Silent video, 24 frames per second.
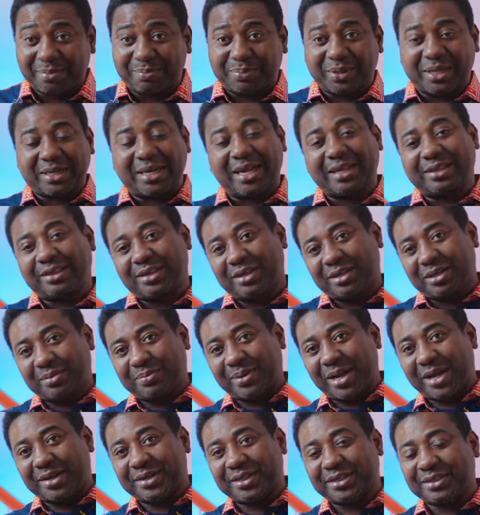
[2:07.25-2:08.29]
But I thought
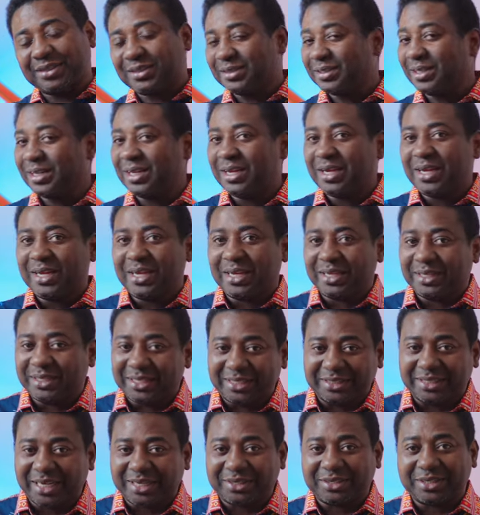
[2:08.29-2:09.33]
about it,
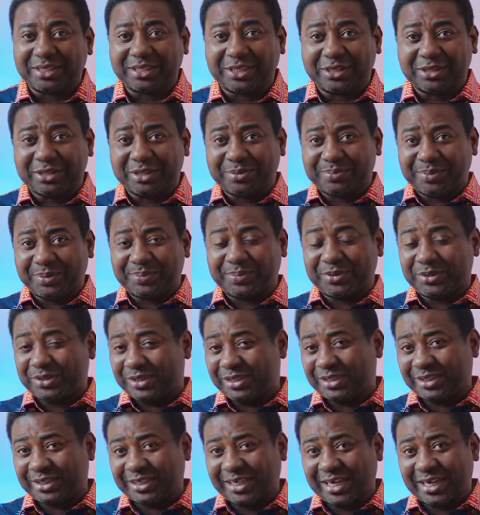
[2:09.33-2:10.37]
these are not the only people on
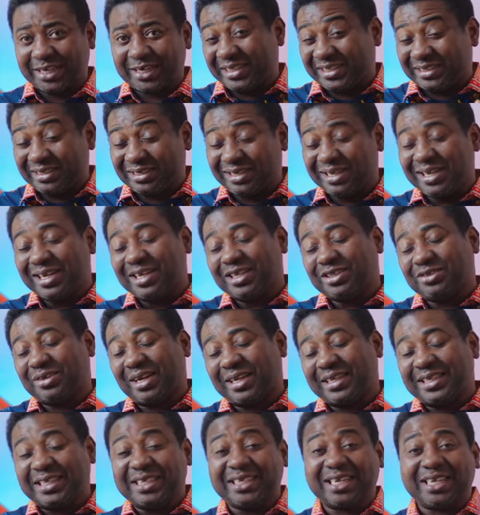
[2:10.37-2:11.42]
the channel, so
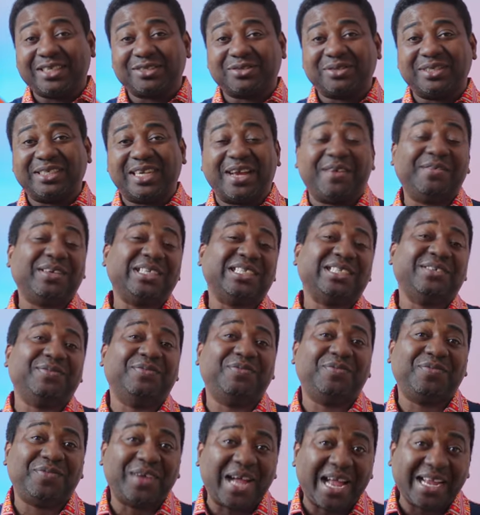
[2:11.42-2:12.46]
I needed to
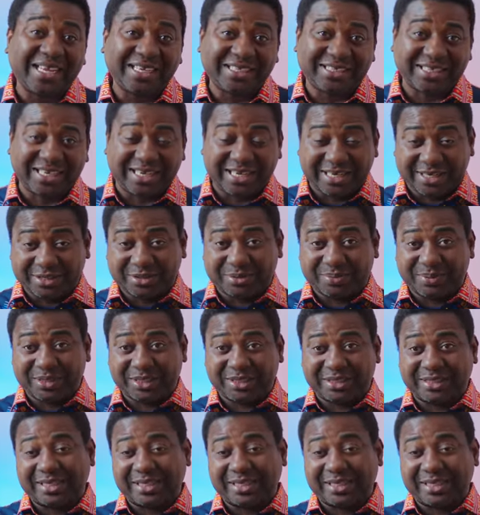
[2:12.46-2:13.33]
diversify it a little bit.